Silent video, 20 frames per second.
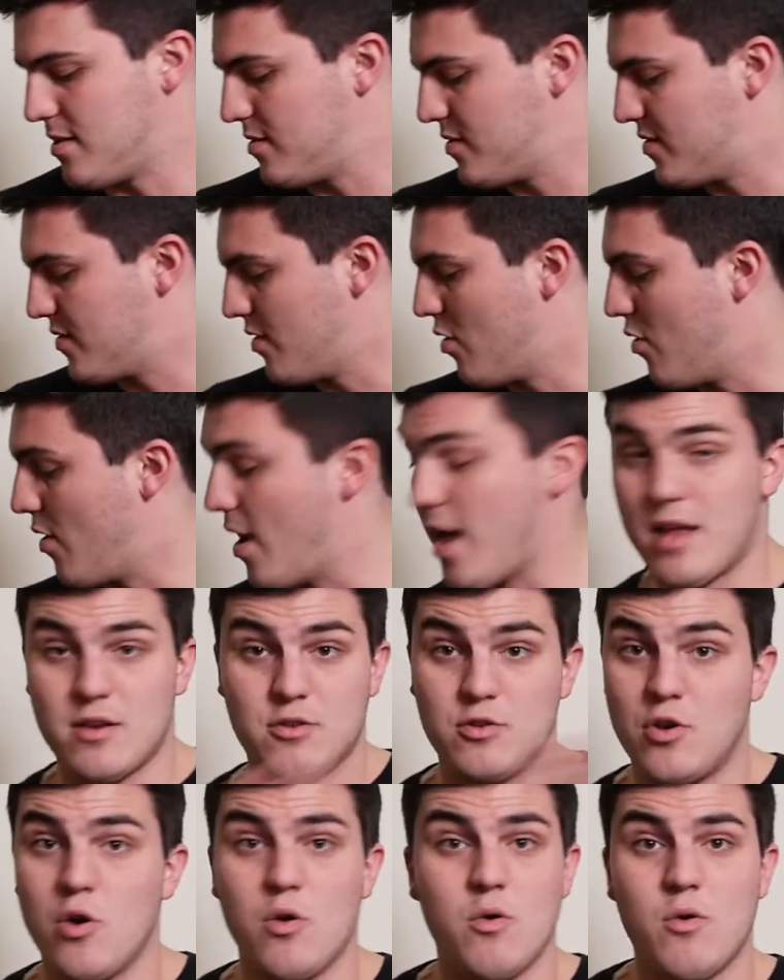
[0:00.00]
So at
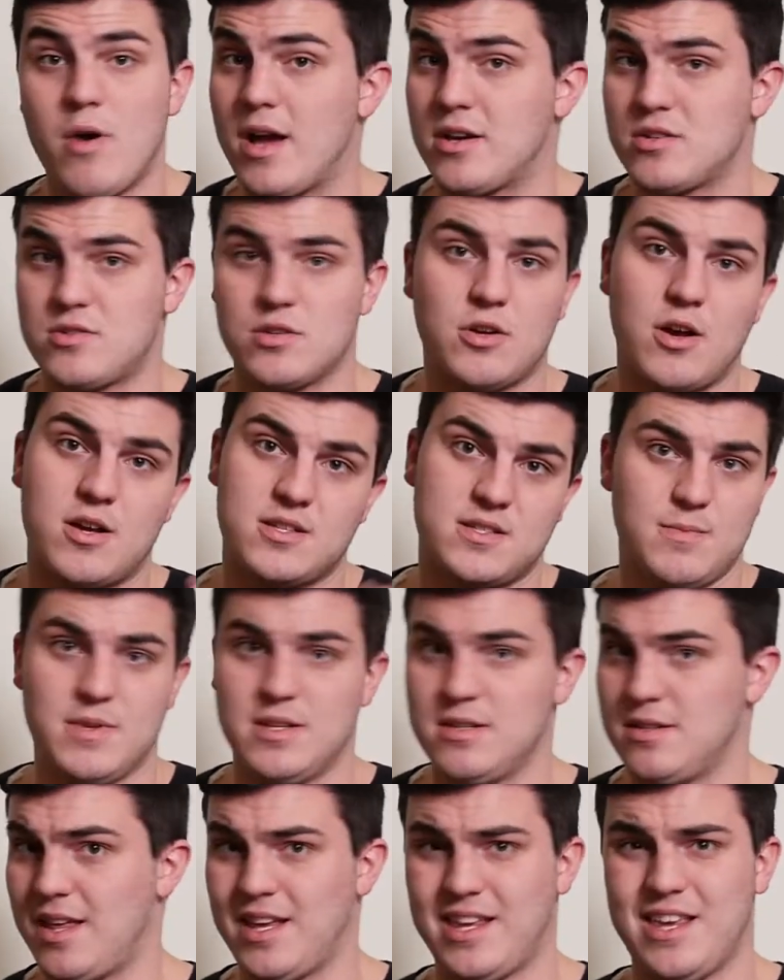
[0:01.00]
no extra cost to me,
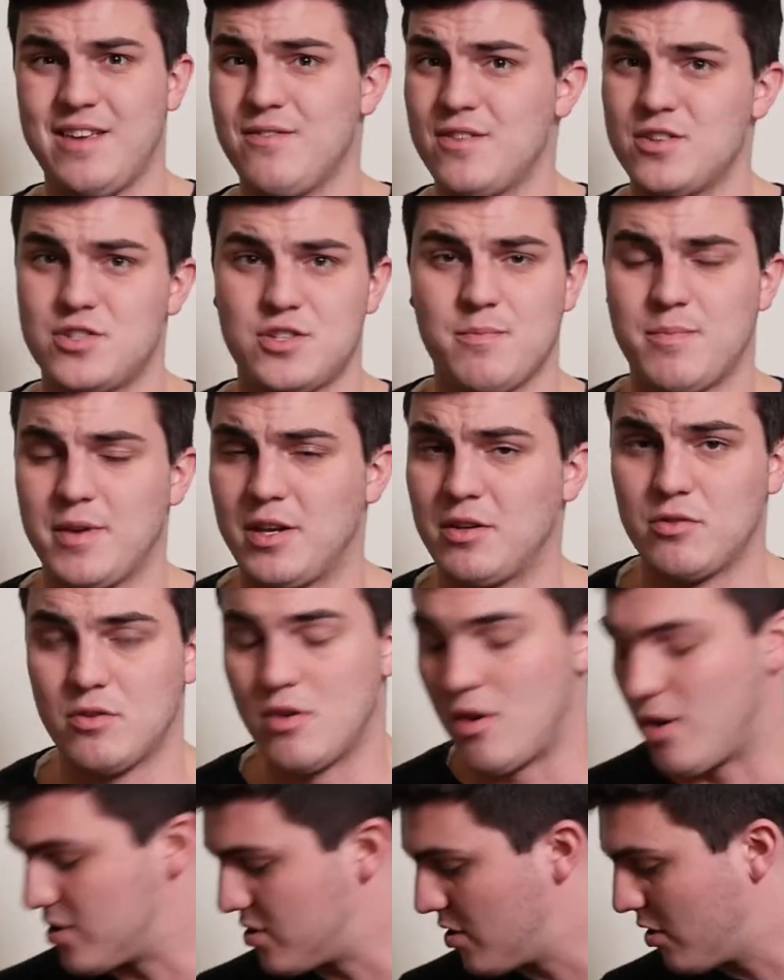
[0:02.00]
like even the shipping,
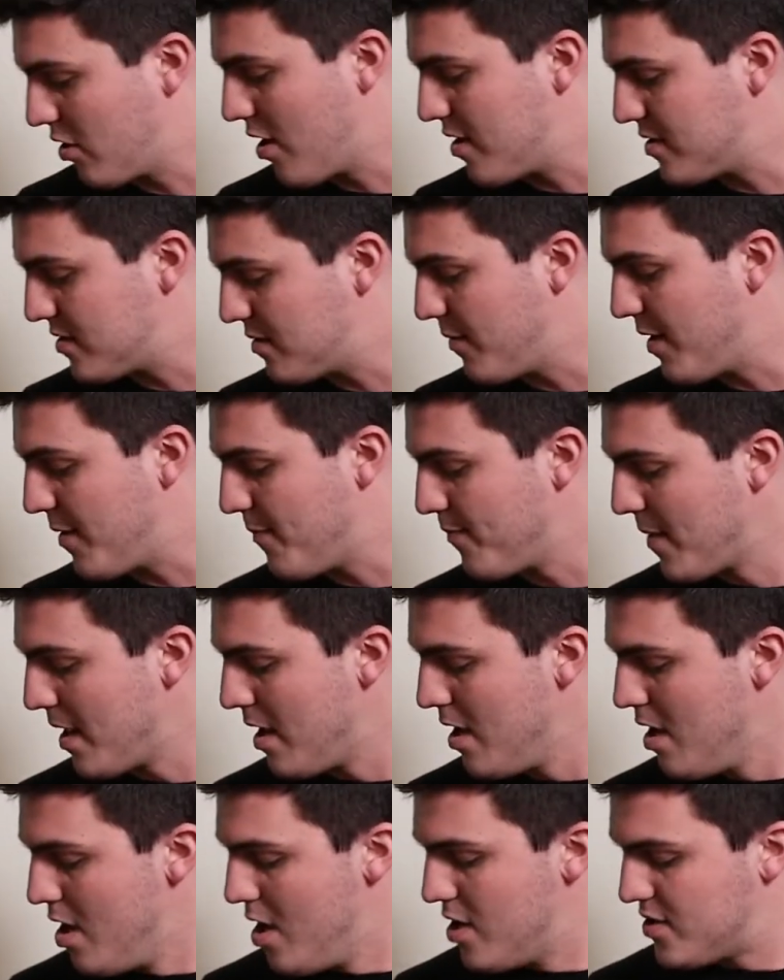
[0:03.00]
no extra cost to me.
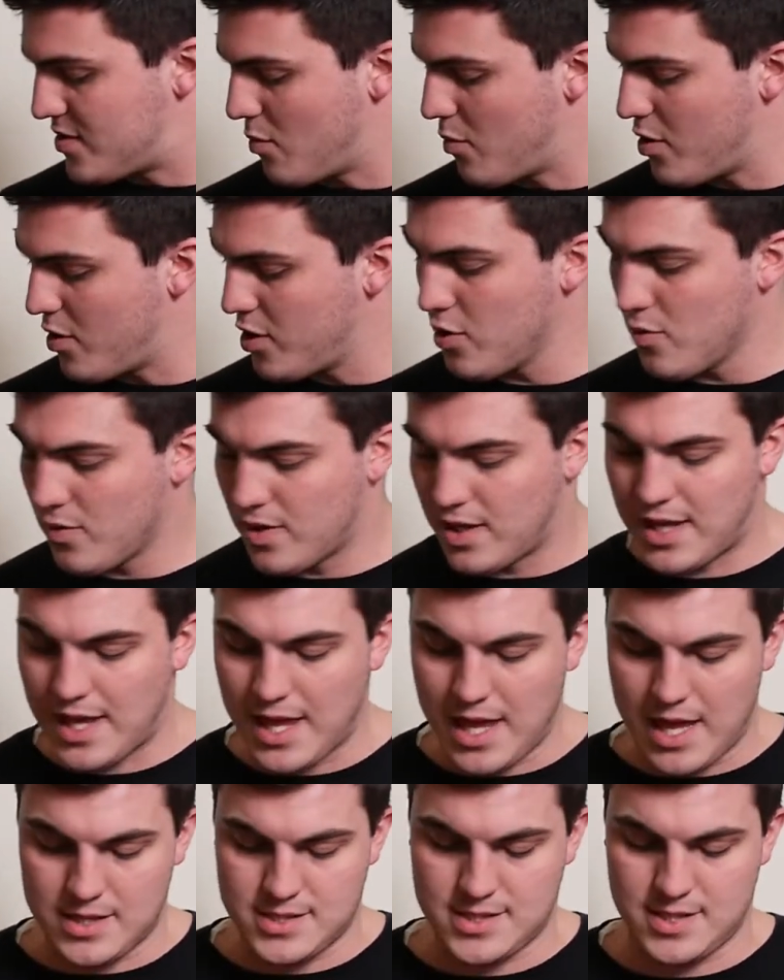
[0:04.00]
So what do you
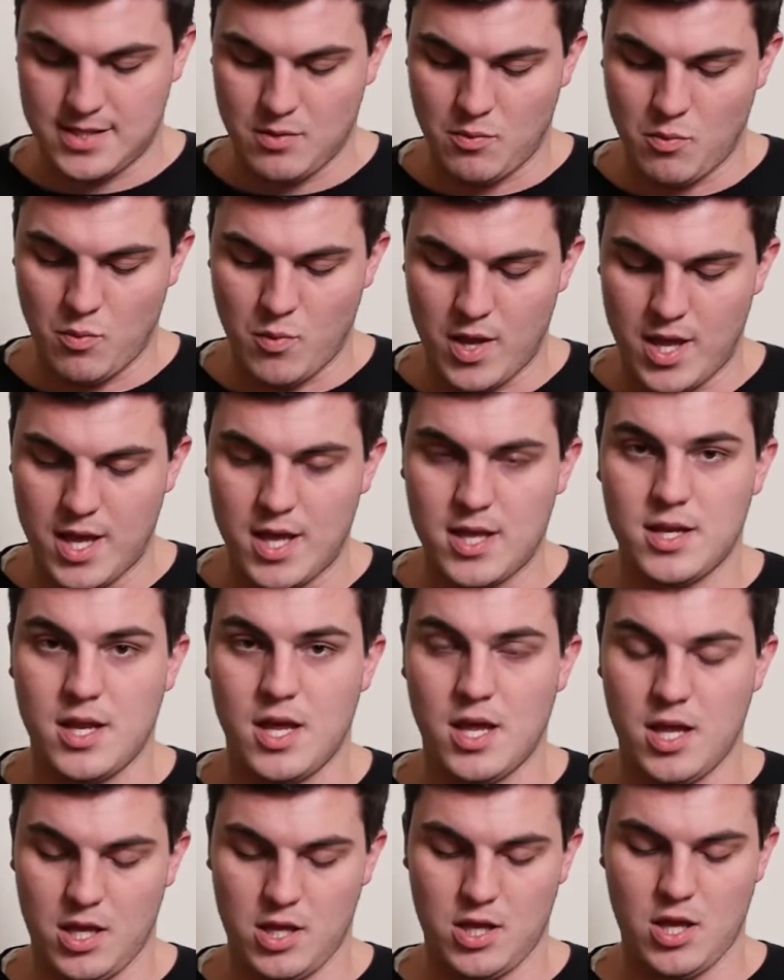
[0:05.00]
get when
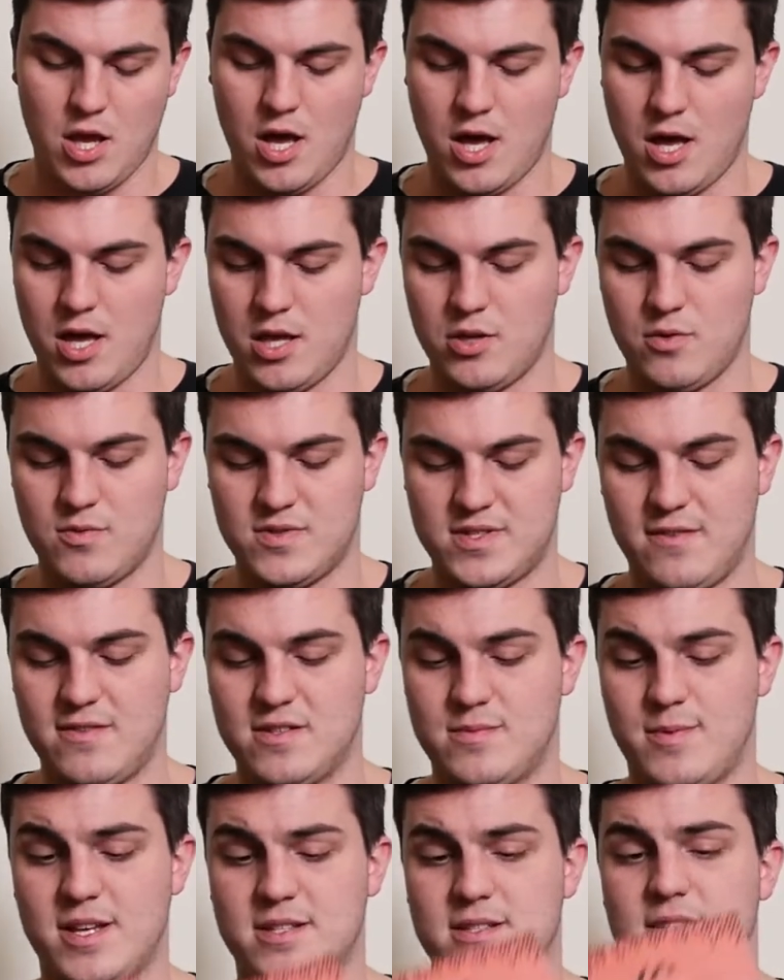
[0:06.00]
you receive this
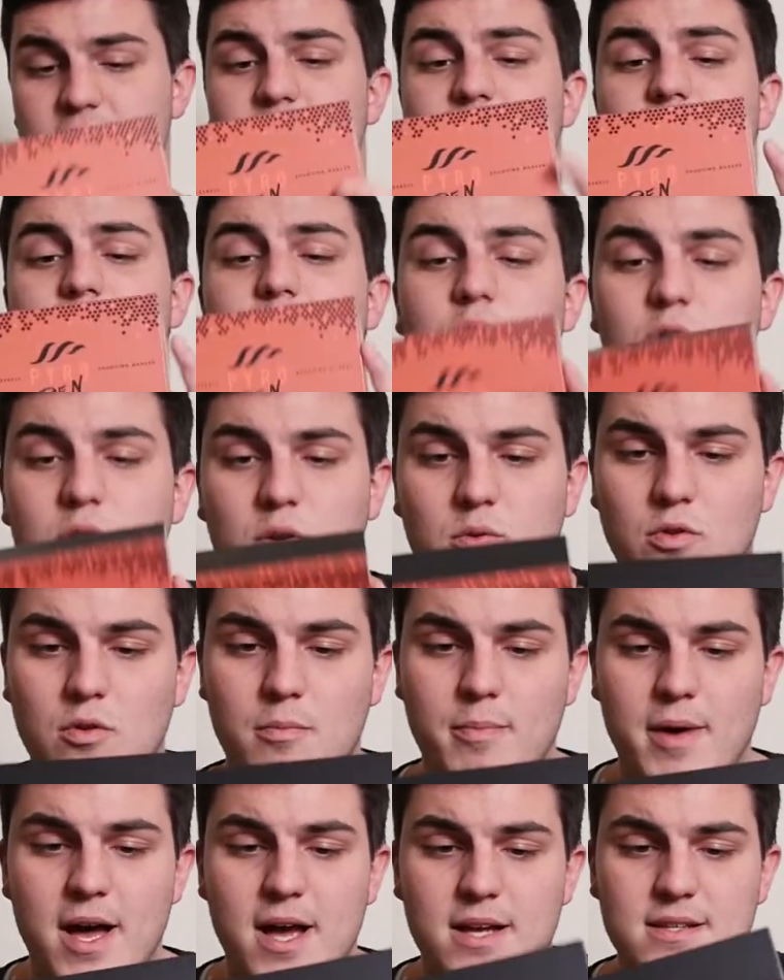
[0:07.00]
box? And it's a pretty cool
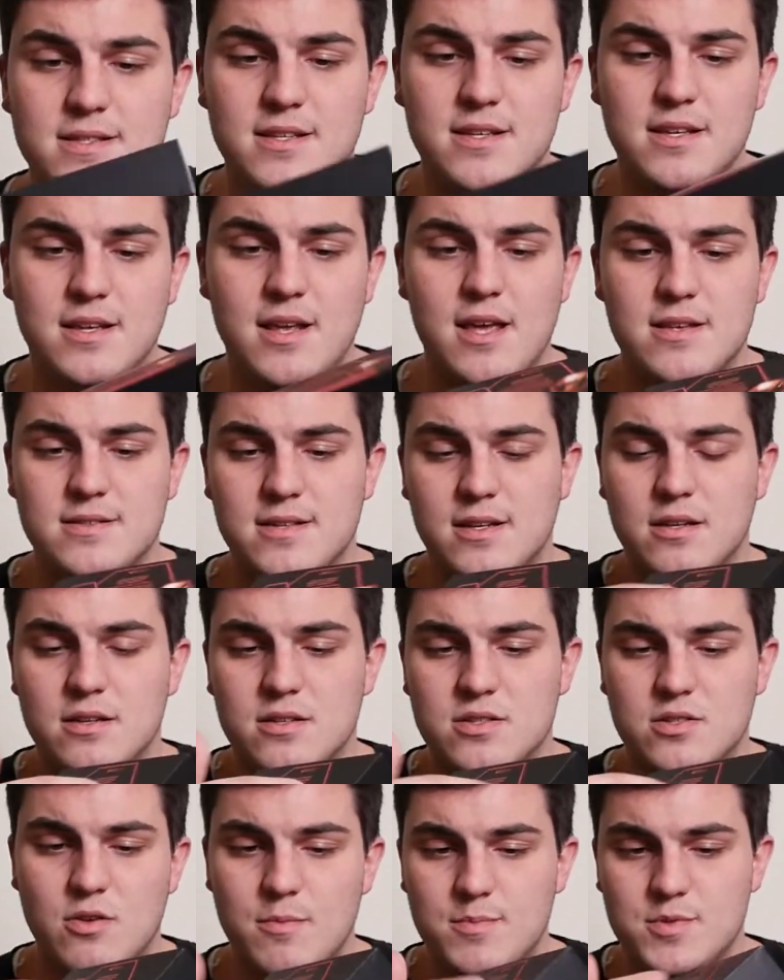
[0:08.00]
box. It has like a
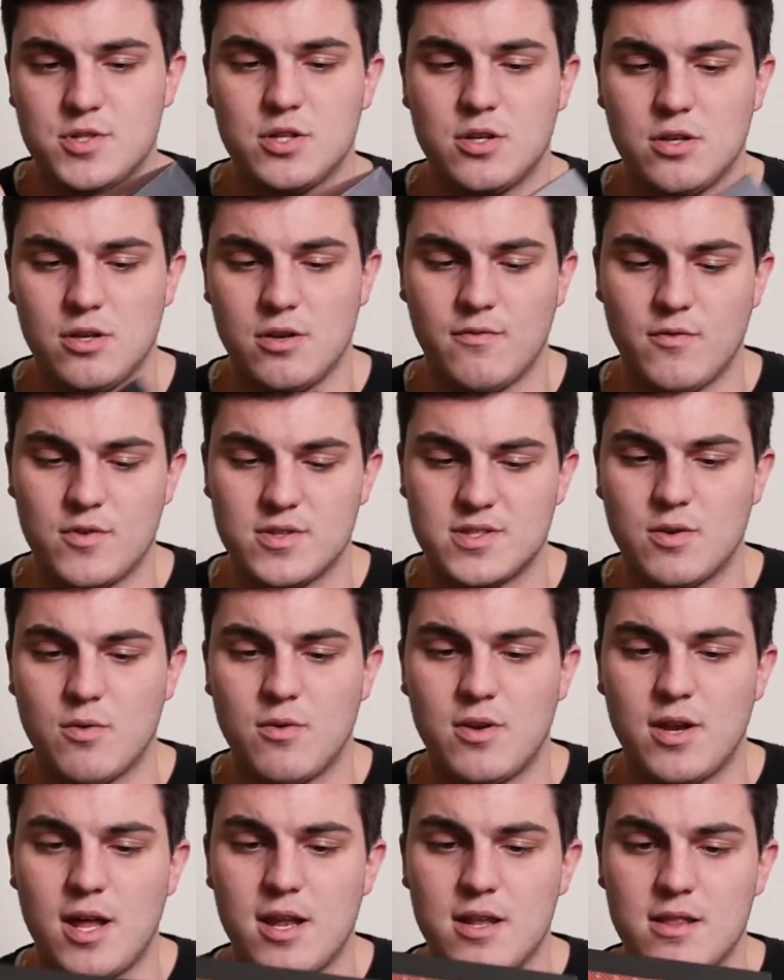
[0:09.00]
description of what's going
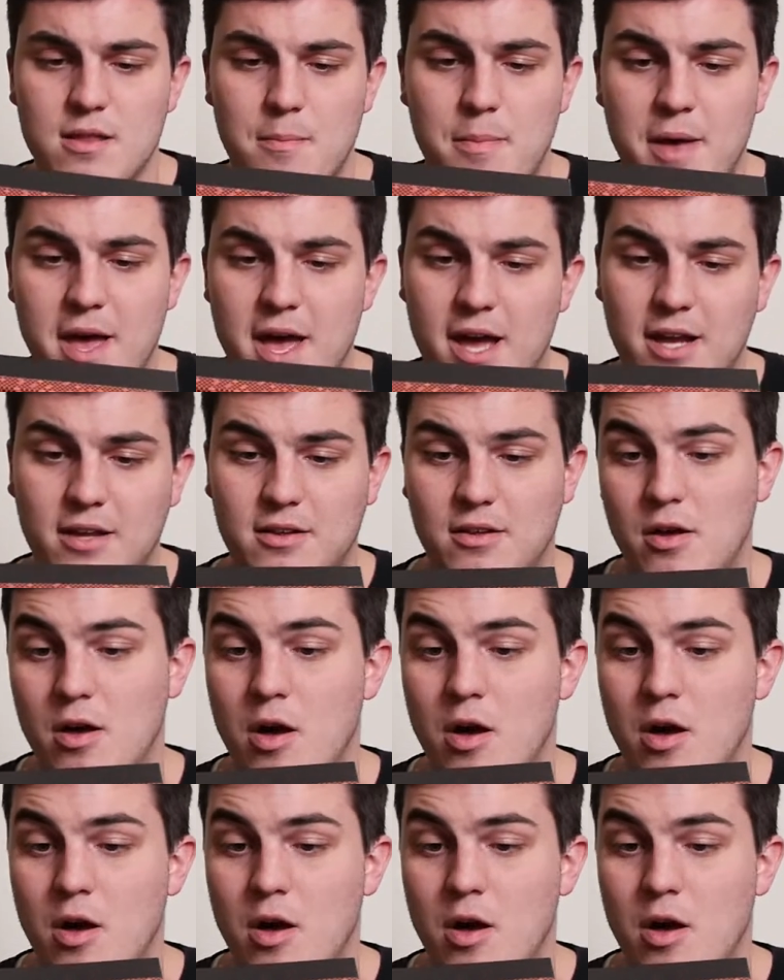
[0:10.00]
on in the back.